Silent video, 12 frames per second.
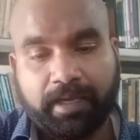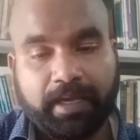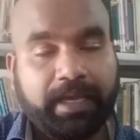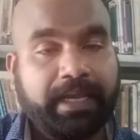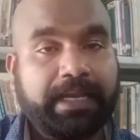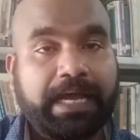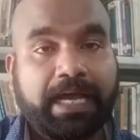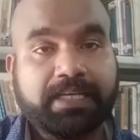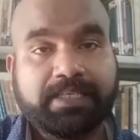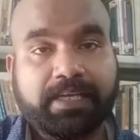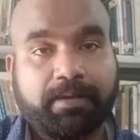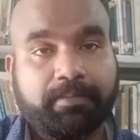In
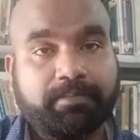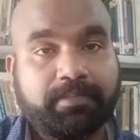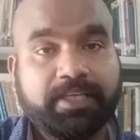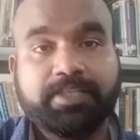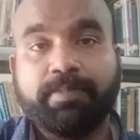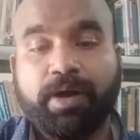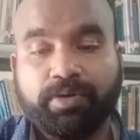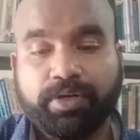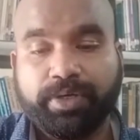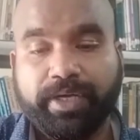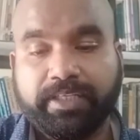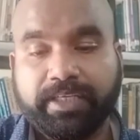Assam, this
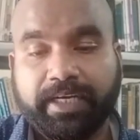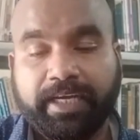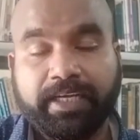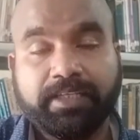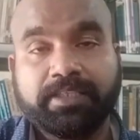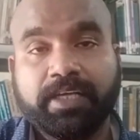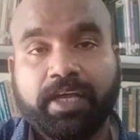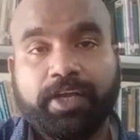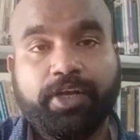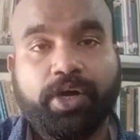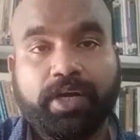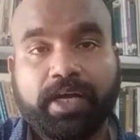mountain region is
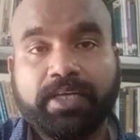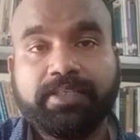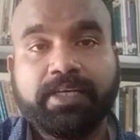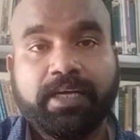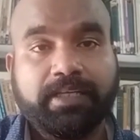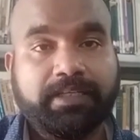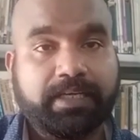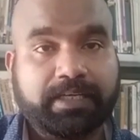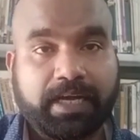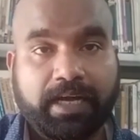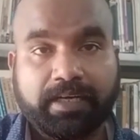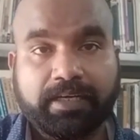known as the
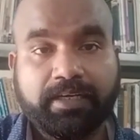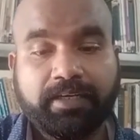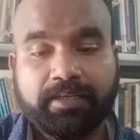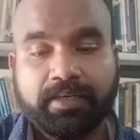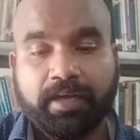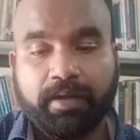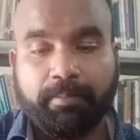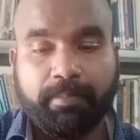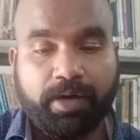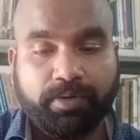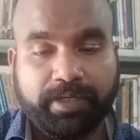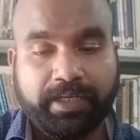Kagar
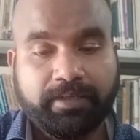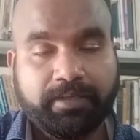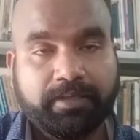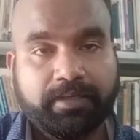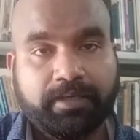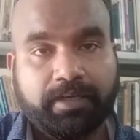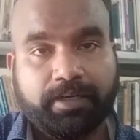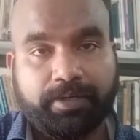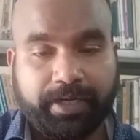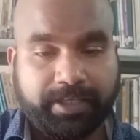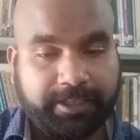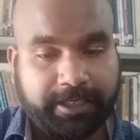mountain
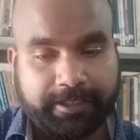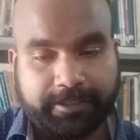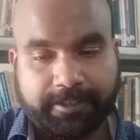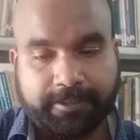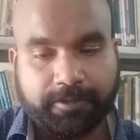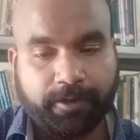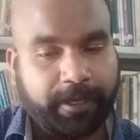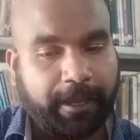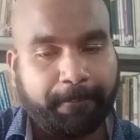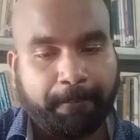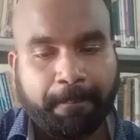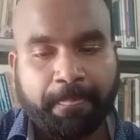regions. Okay,
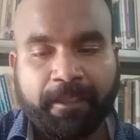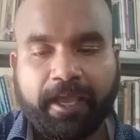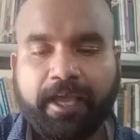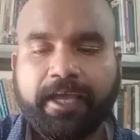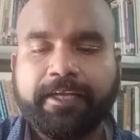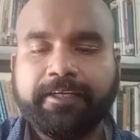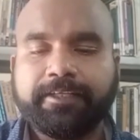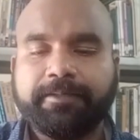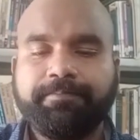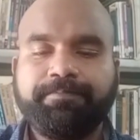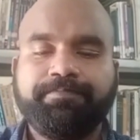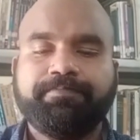and
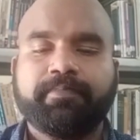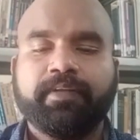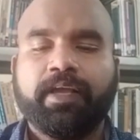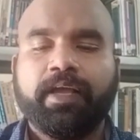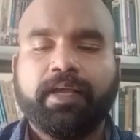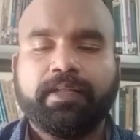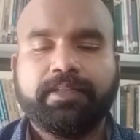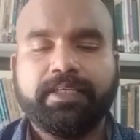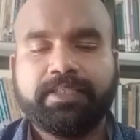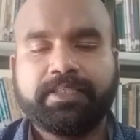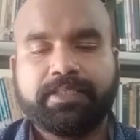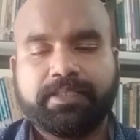
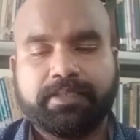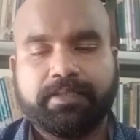this